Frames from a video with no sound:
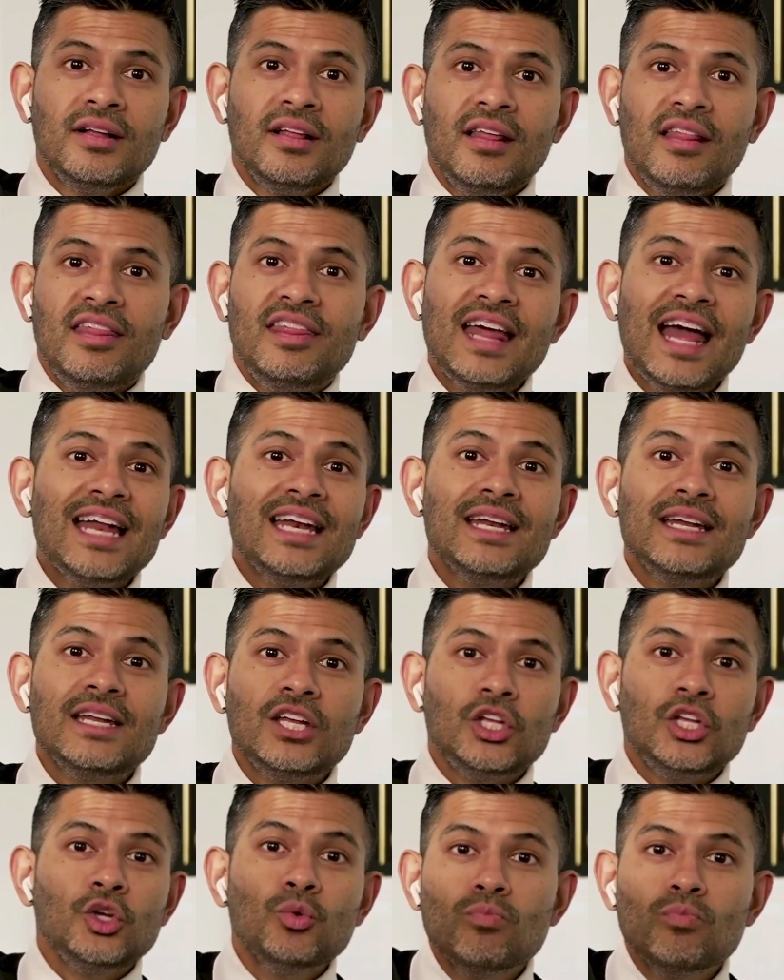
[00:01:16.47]
then
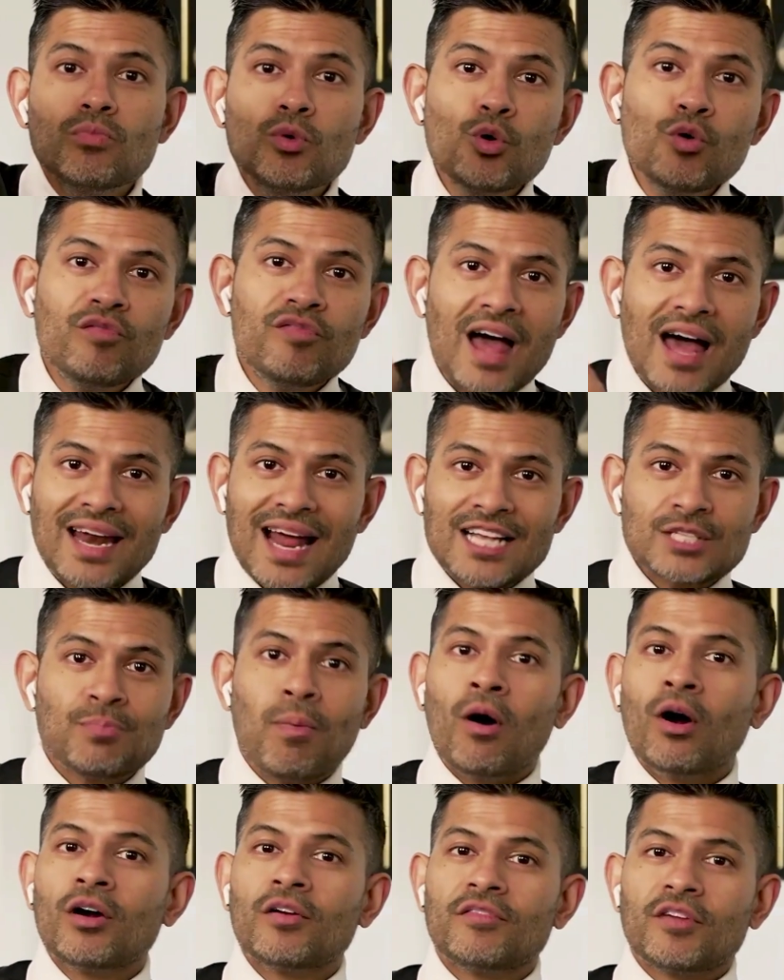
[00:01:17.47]
you move that as
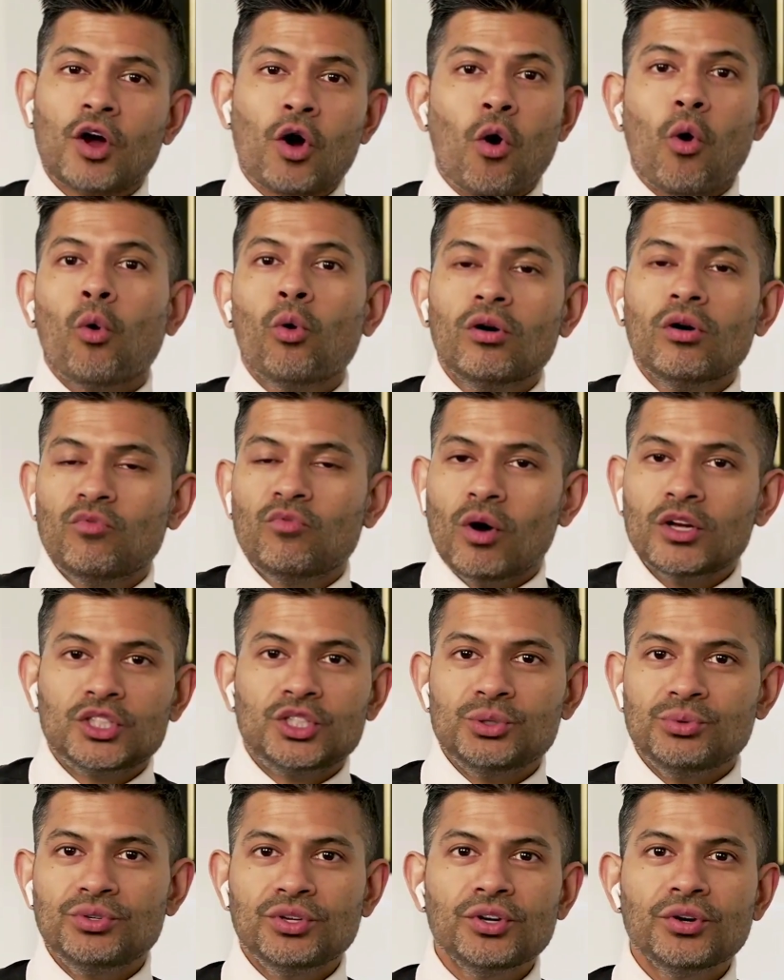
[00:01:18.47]
part of the core of what
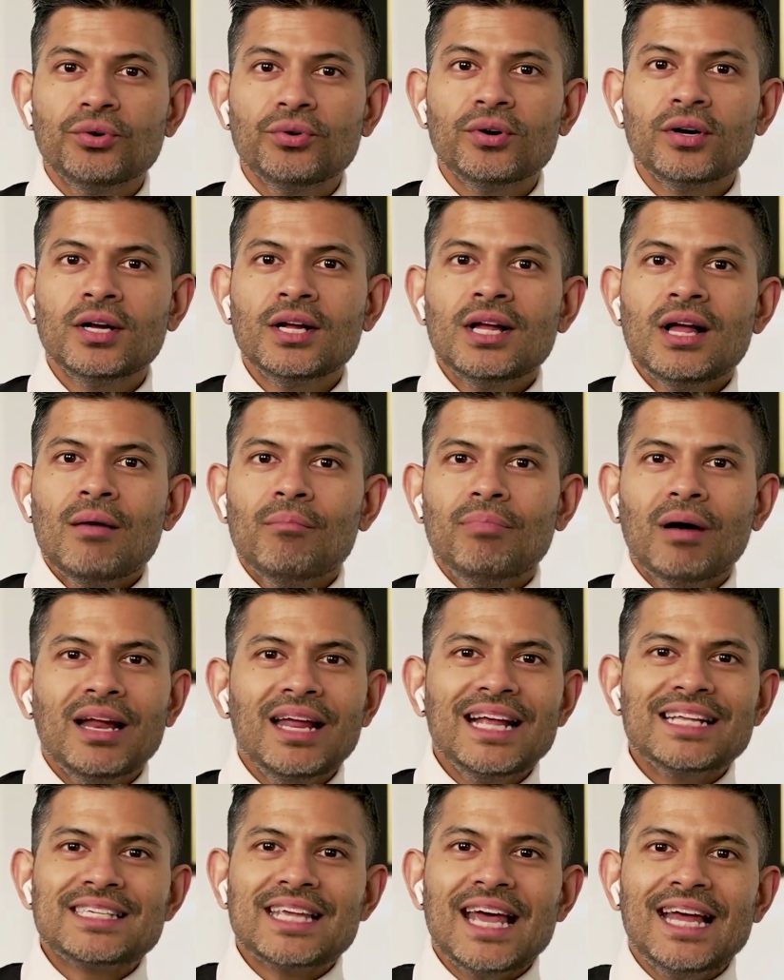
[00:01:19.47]
you do but
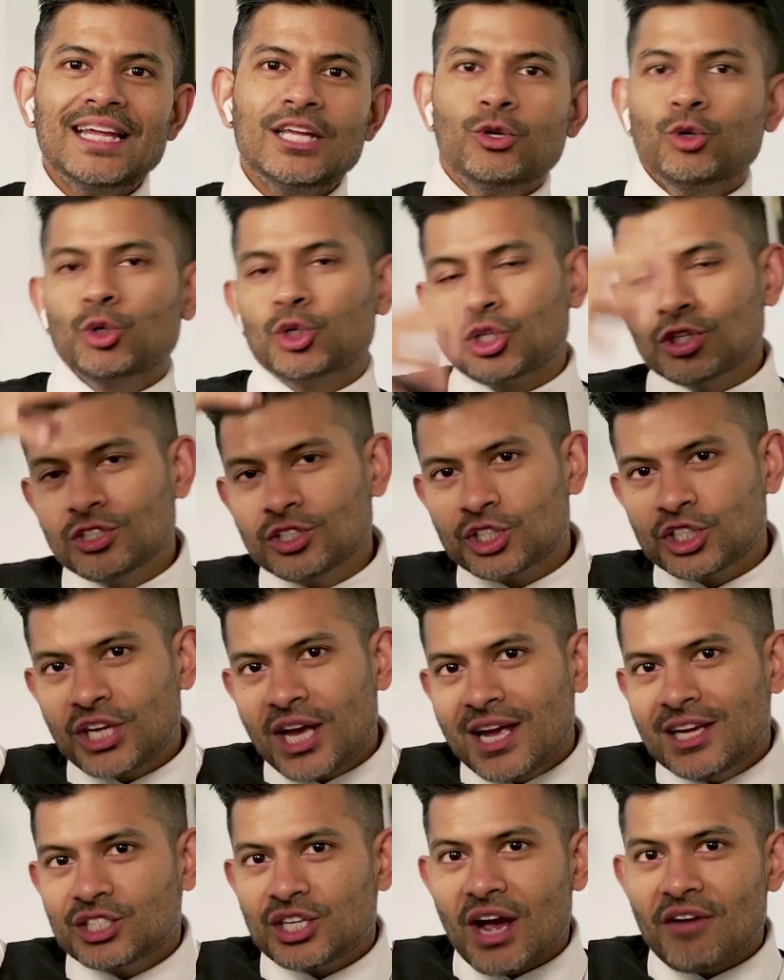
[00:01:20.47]
it's it, you shouldn't
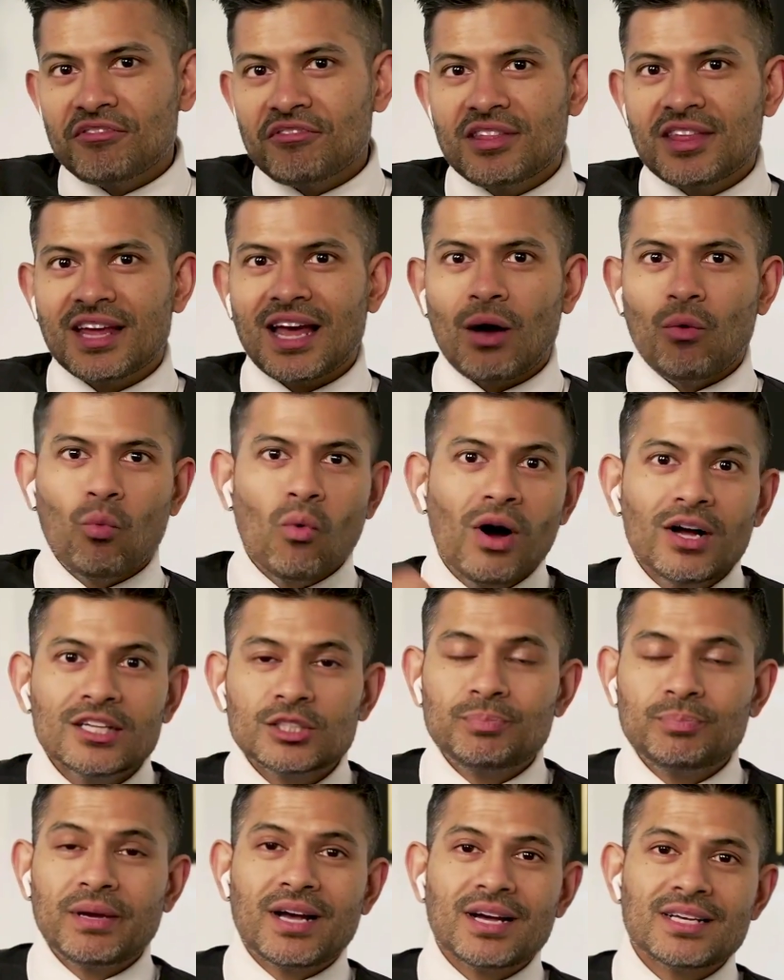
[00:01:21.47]
change everything at once
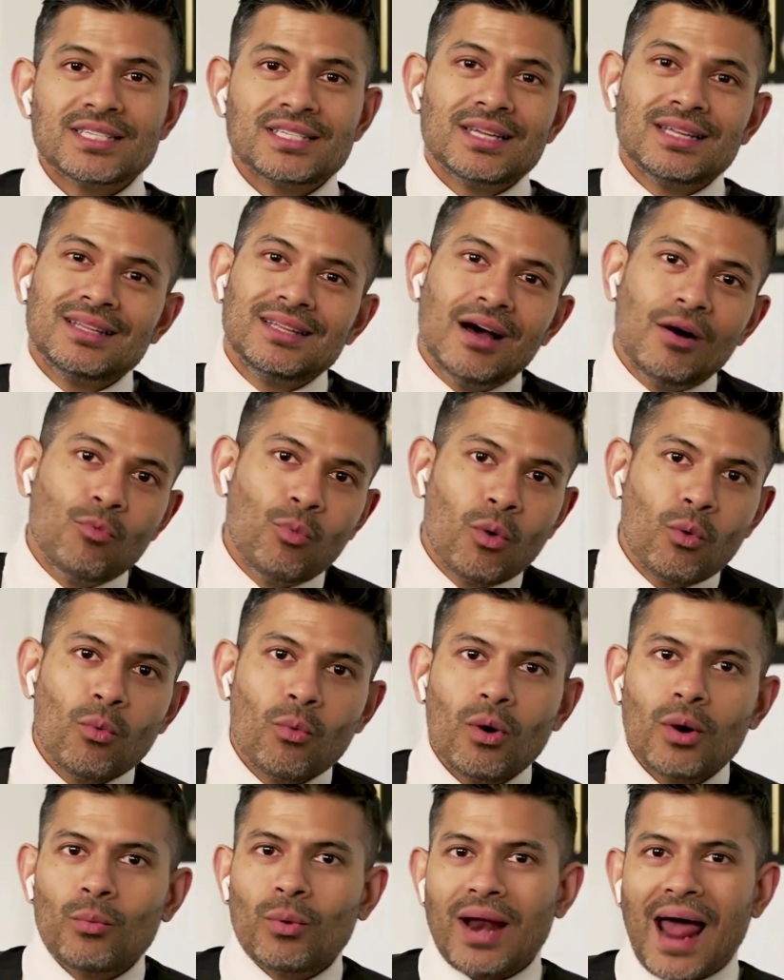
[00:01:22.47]
because
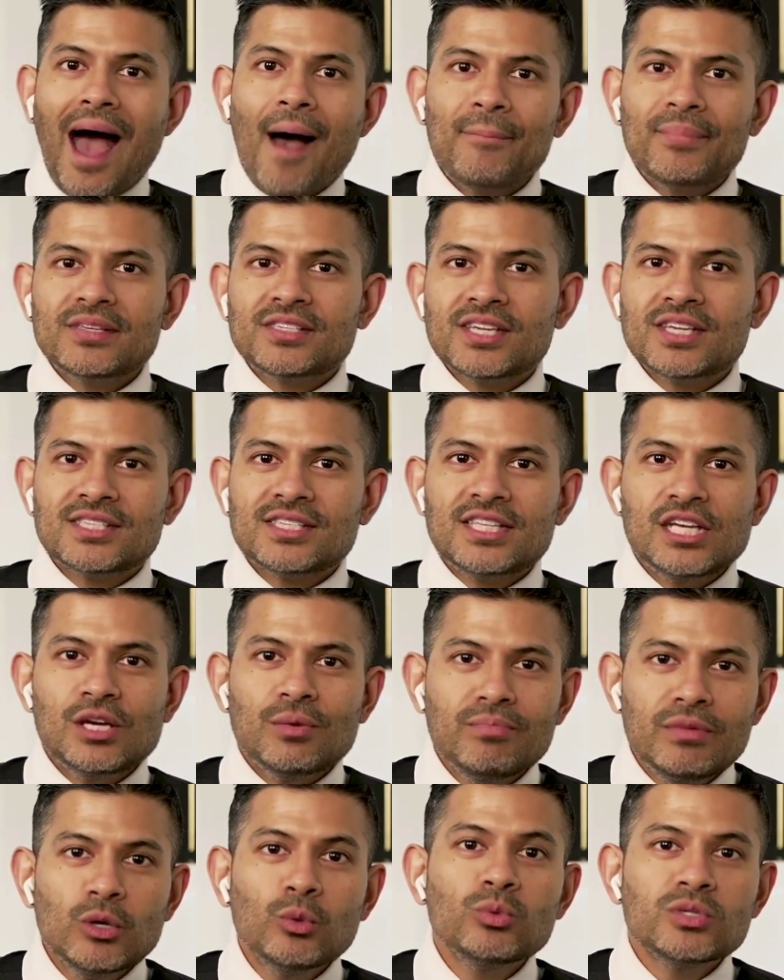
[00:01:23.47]
what what happens is the
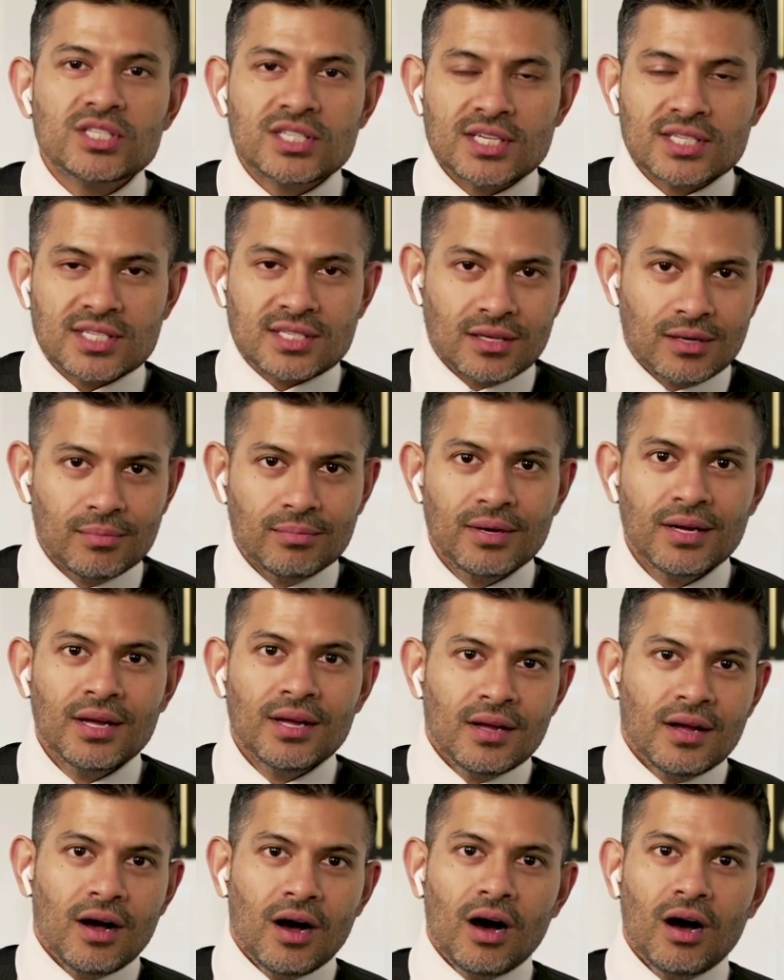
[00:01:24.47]
immune system
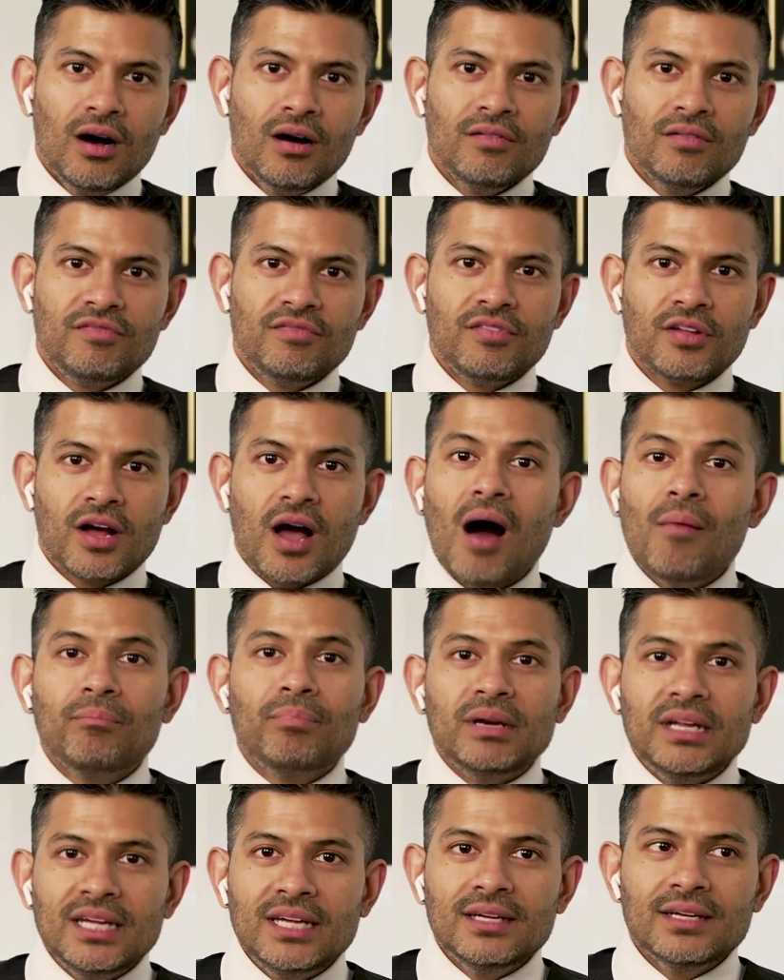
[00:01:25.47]
of the
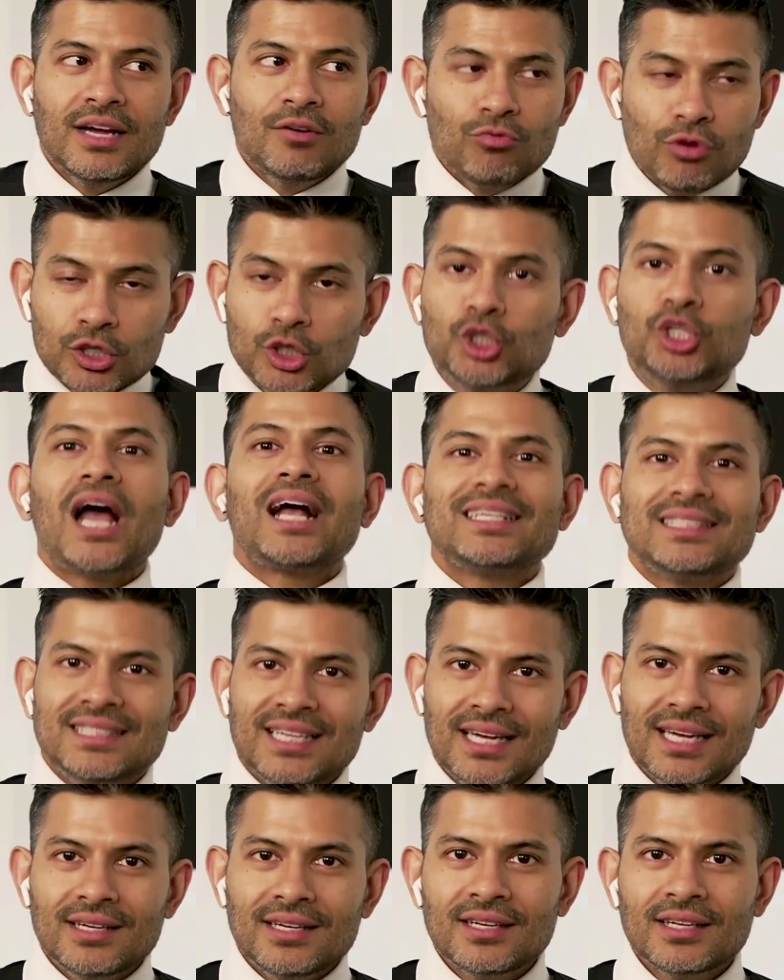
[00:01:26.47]
company rejects
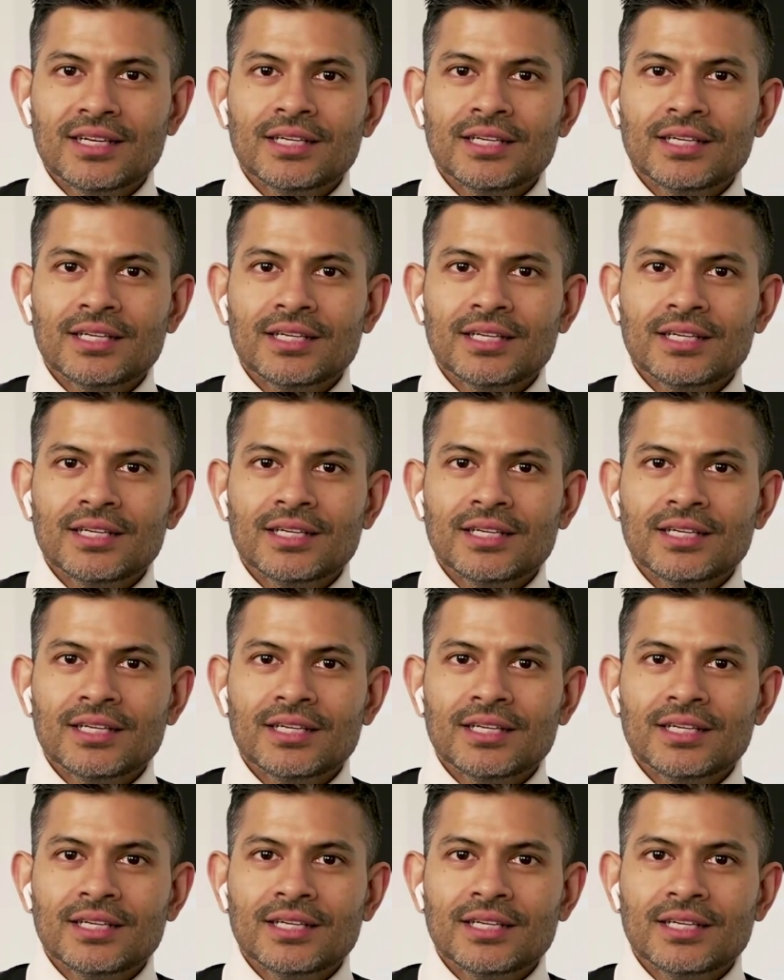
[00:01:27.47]
it